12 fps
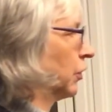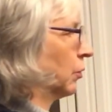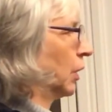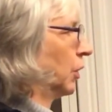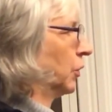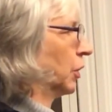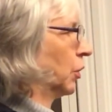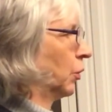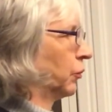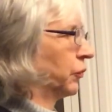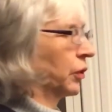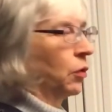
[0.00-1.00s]
around and go
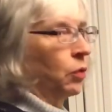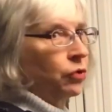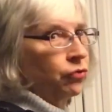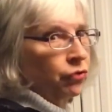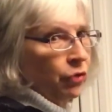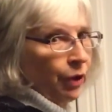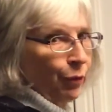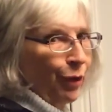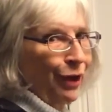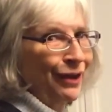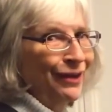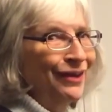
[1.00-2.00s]
sequentially,
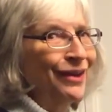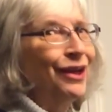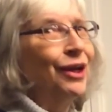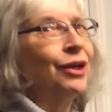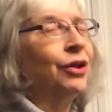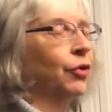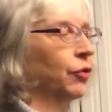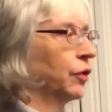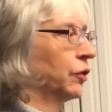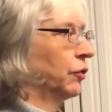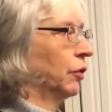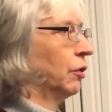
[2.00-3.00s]
right? You know,
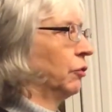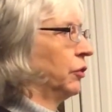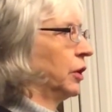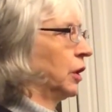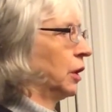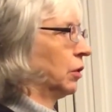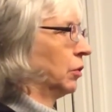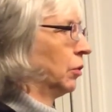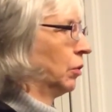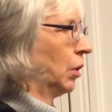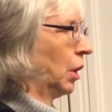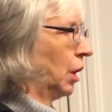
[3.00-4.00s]
the, the
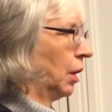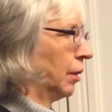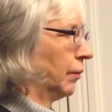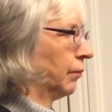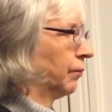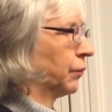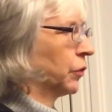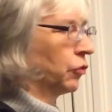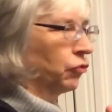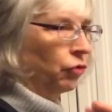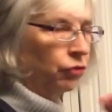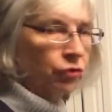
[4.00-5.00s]
uh,
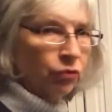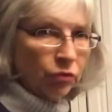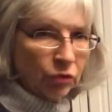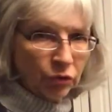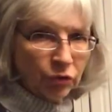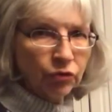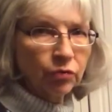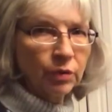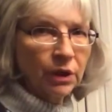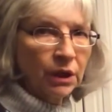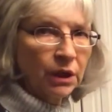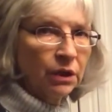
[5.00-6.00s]
children who learn to
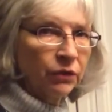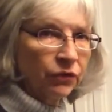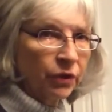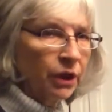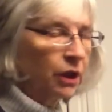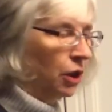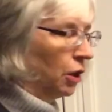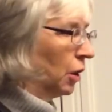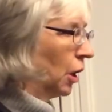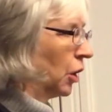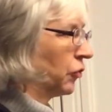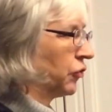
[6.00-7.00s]
read easily
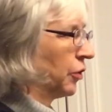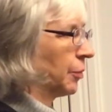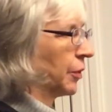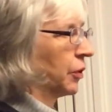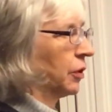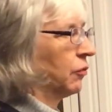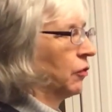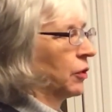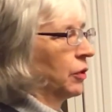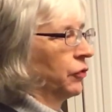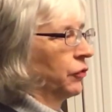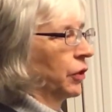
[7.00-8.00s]
are typically
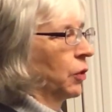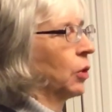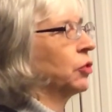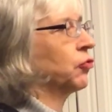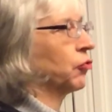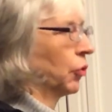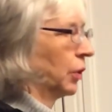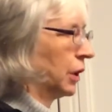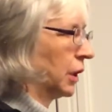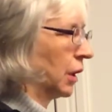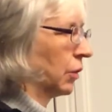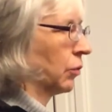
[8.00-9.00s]
very sequential,
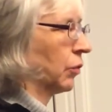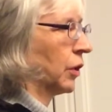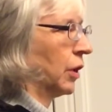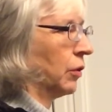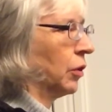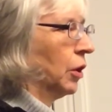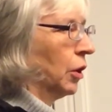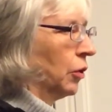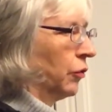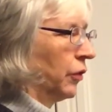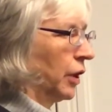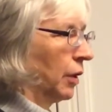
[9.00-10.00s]
and they, they,
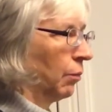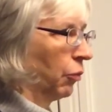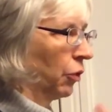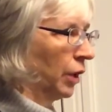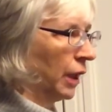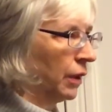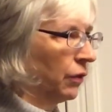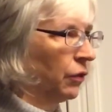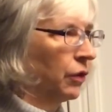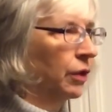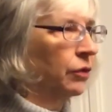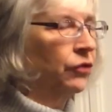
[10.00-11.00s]
they blend
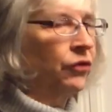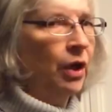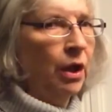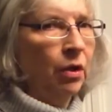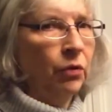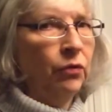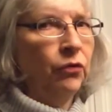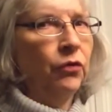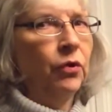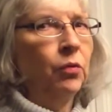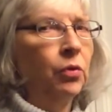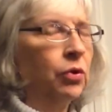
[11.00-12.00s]
their sounds,
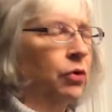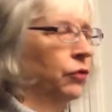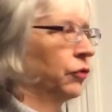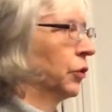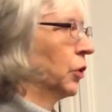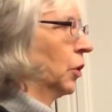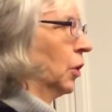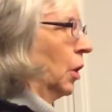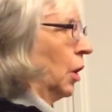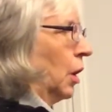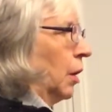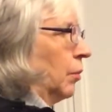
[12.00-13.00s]
their words,
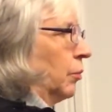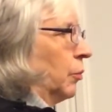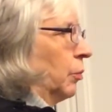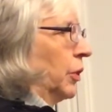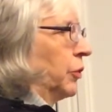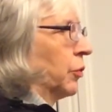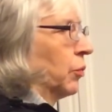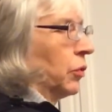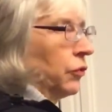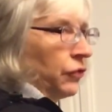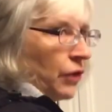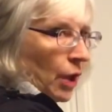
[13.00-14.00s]
um, blend their
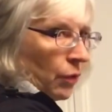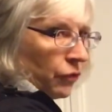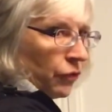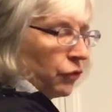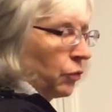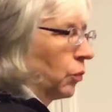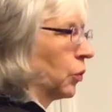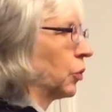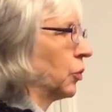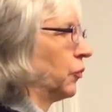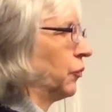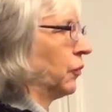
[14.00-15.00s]
sounds into
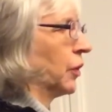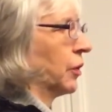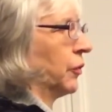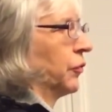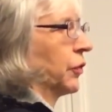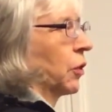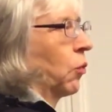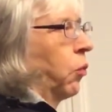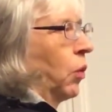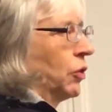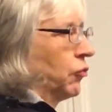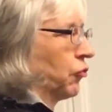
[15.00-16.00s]
words very
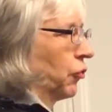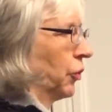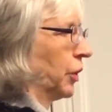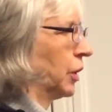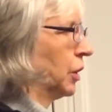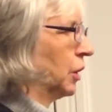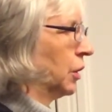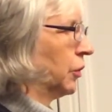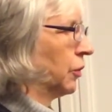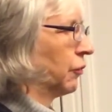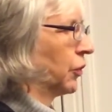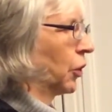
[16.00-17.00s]
sequentially.
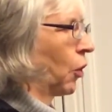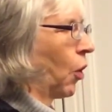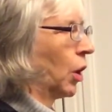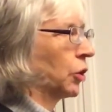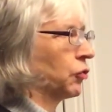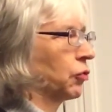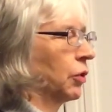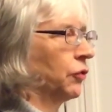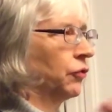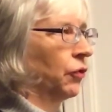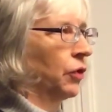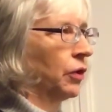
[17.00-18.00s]
They're very auditory,
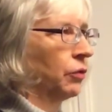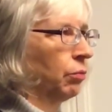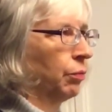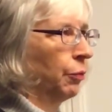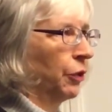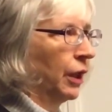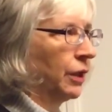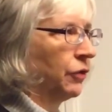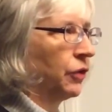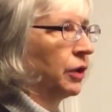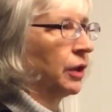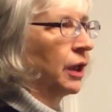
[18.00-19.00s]
so they blend
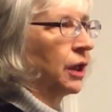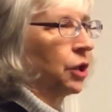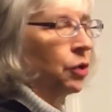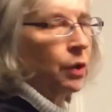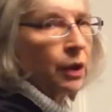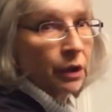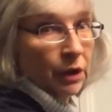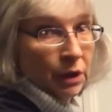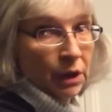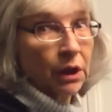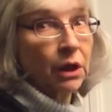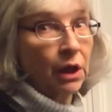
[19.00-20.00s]
it and they hear it and
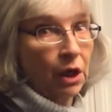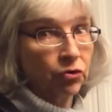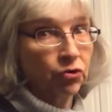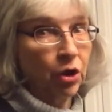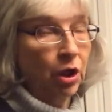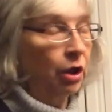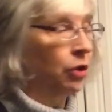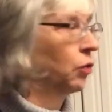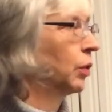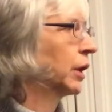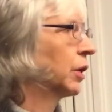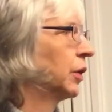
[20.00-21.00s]
they catch on
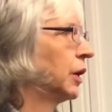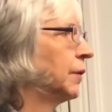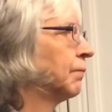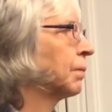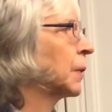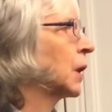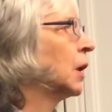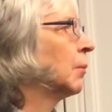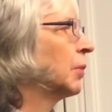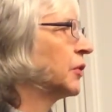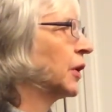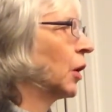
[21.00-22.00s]
quickly.
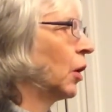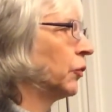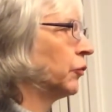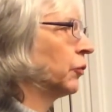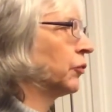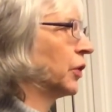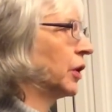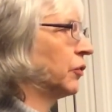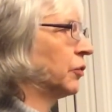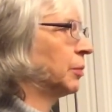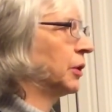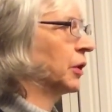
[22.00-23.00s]
But they also tend
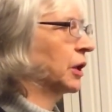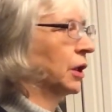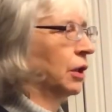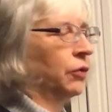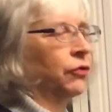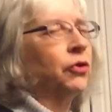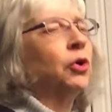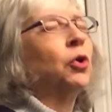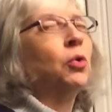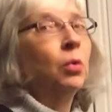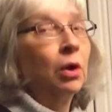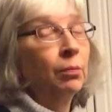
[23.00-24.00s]
to be the kids
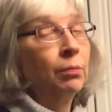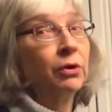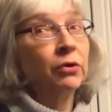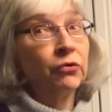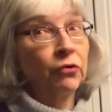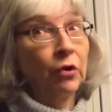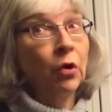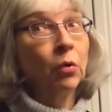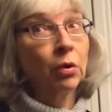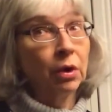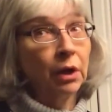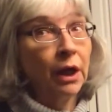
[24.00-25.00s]
who are a bit
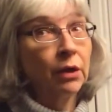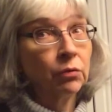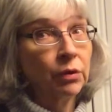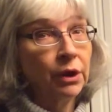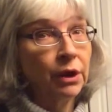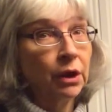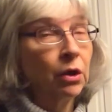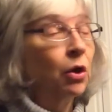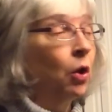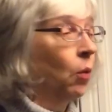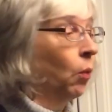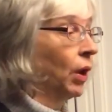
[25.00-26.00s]
slower at reading
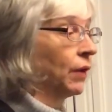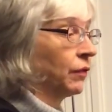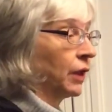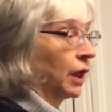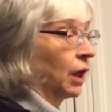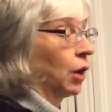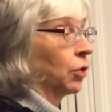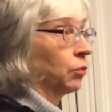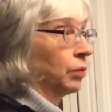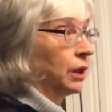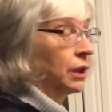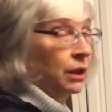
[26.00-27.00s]
when they are
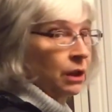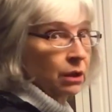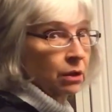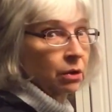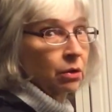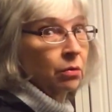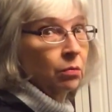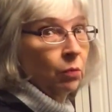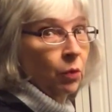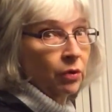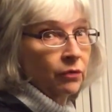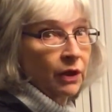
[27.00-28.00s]
reading
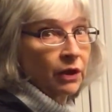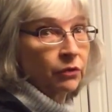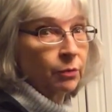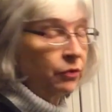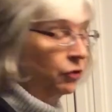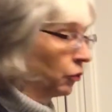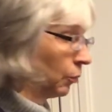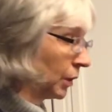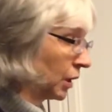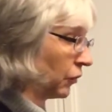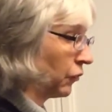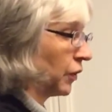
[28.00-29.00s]
more advanced material,
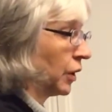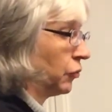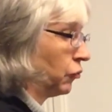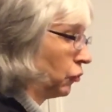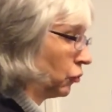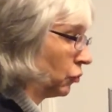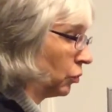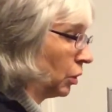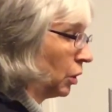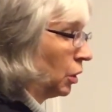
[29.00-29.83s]
because they do